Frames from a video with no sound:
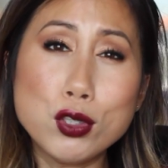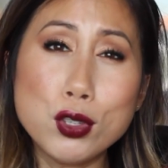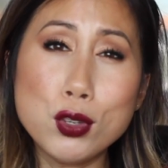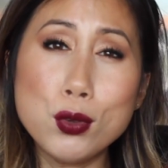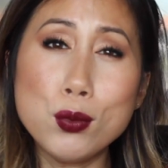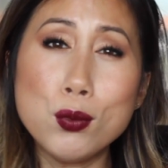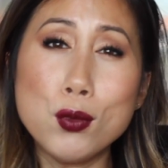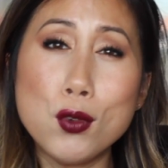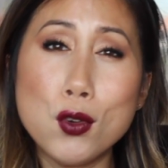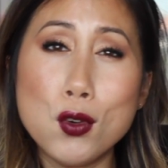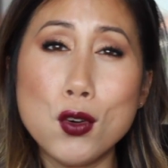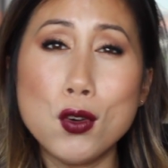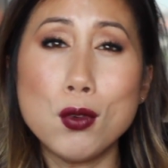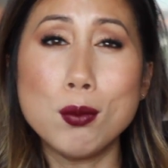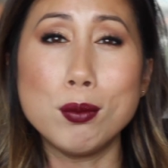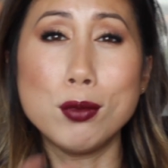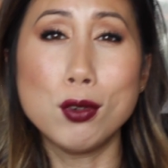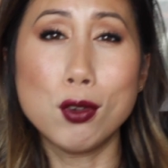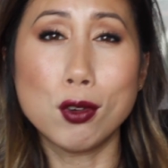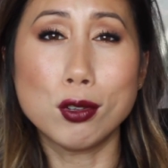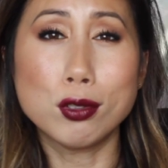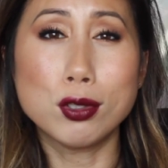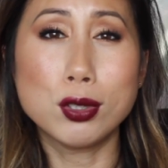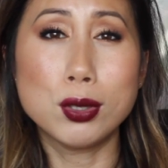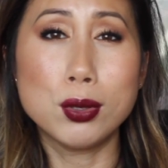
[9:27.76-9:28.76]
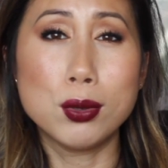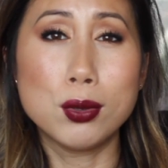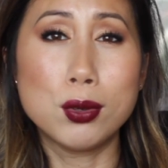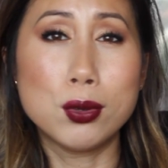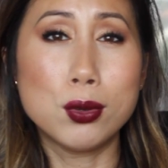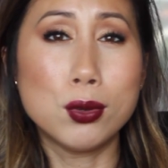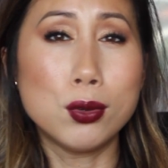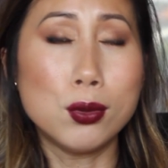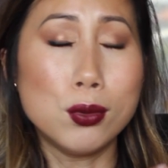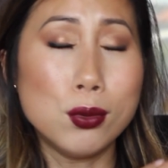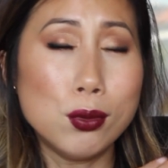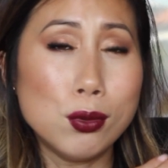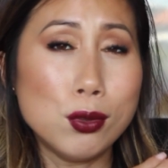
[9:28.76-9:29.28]
too warm, not too
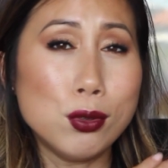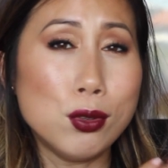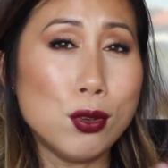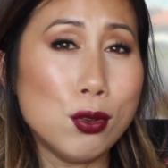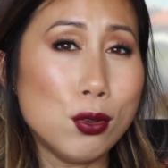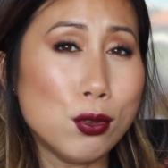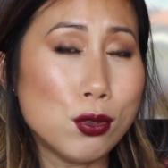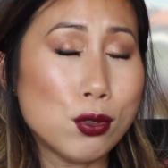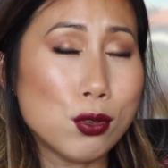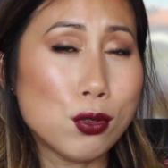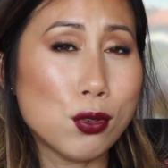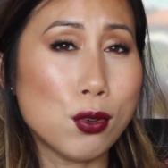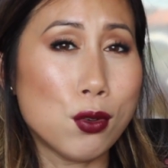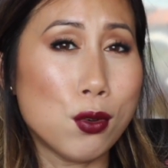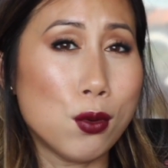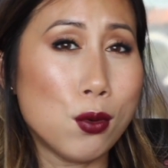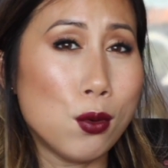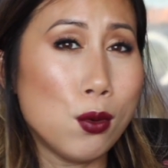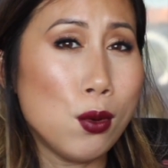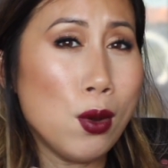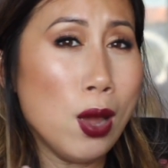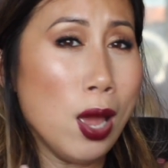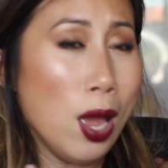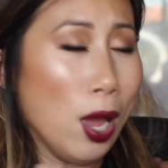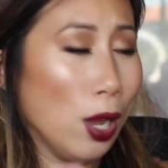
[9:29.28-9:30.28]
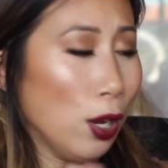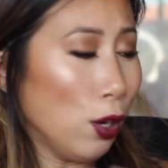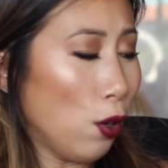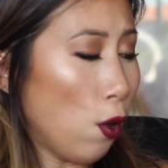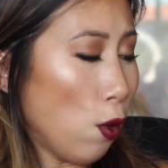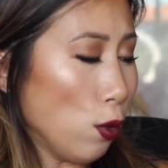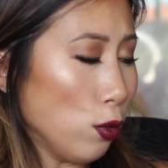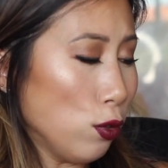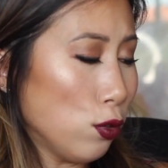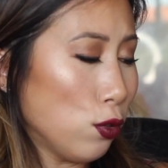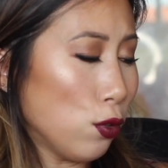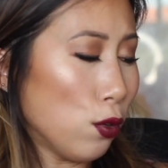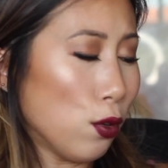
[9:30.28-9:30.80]
cool, neutral
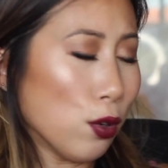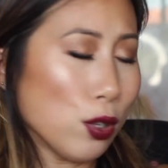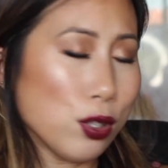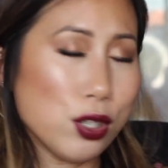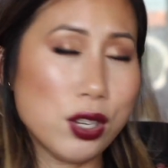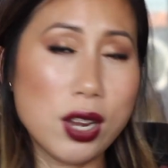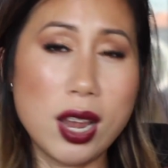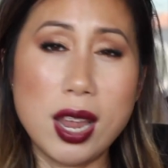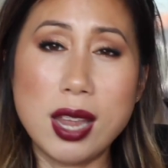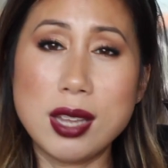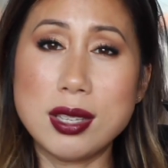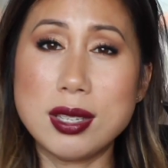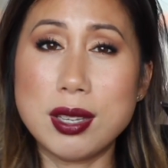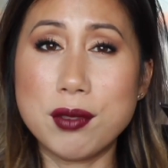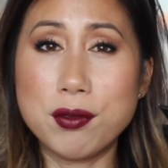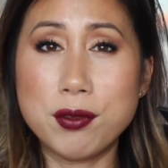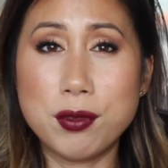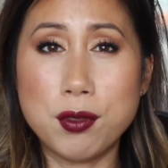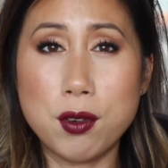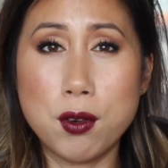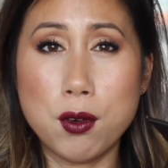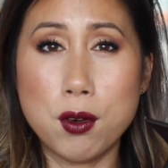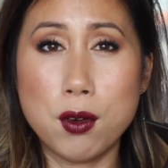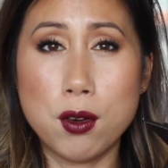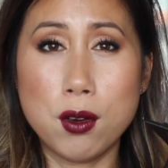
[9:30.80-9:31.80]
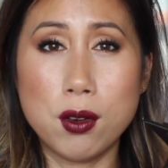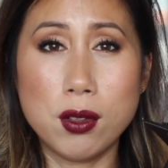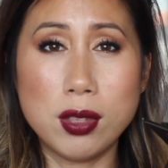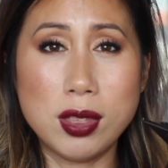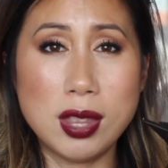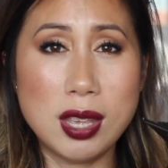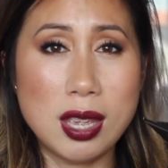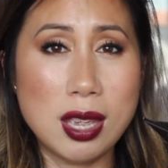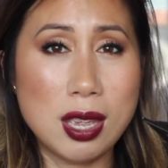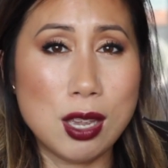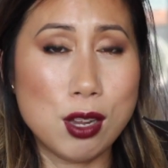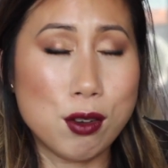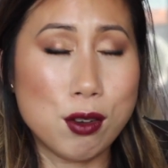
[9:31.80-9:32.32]
contour shade for the